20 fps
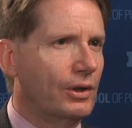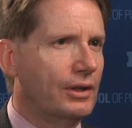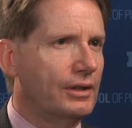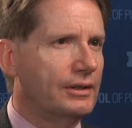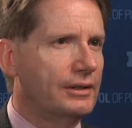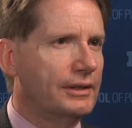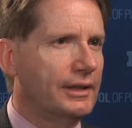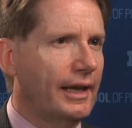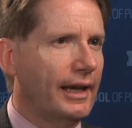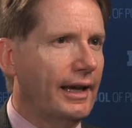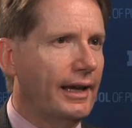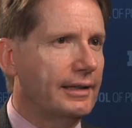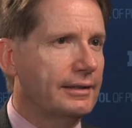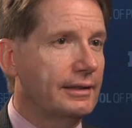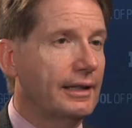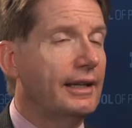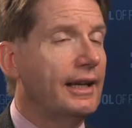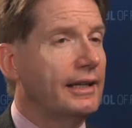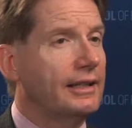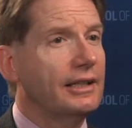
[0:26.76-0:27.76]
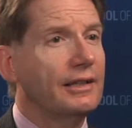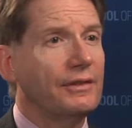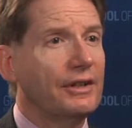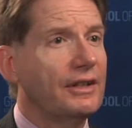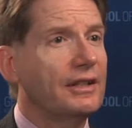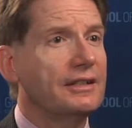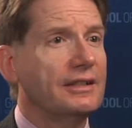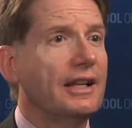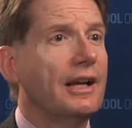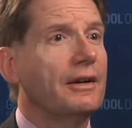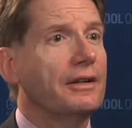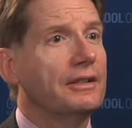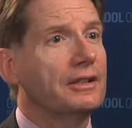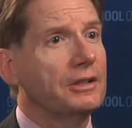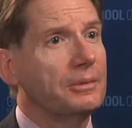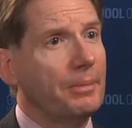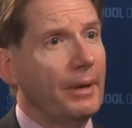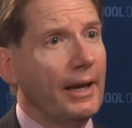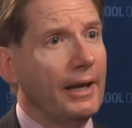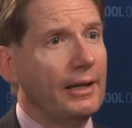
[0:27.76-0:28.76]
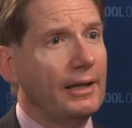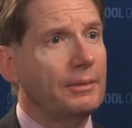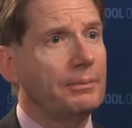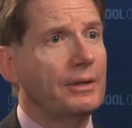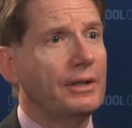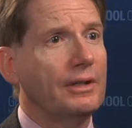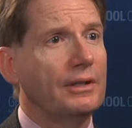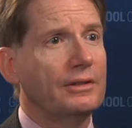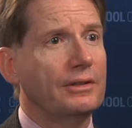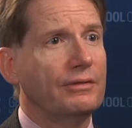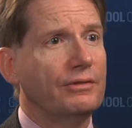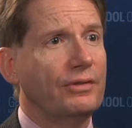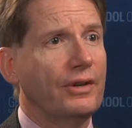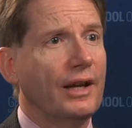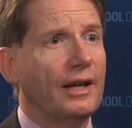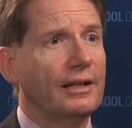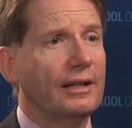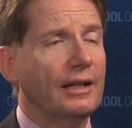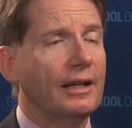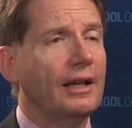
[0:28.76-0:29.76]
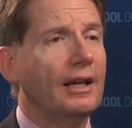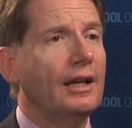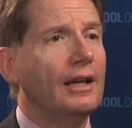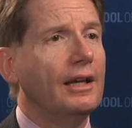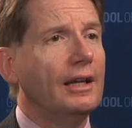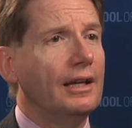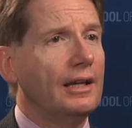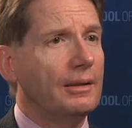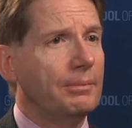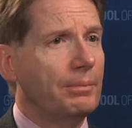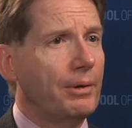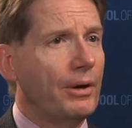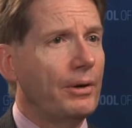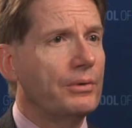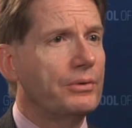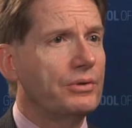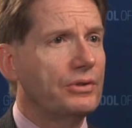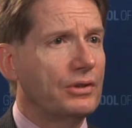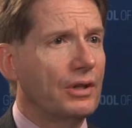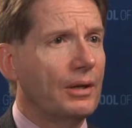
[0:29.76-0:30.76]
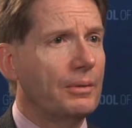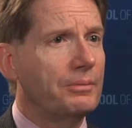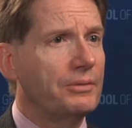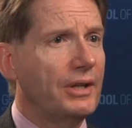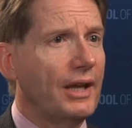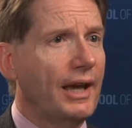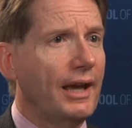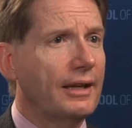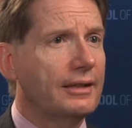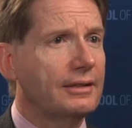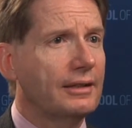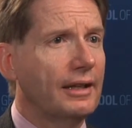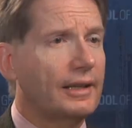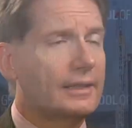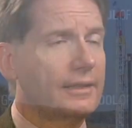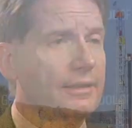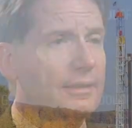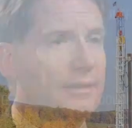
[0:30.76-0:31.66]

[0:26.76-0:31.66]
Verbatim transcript: oil and gas, an activity that's now expanding because of fracking, impose some tax like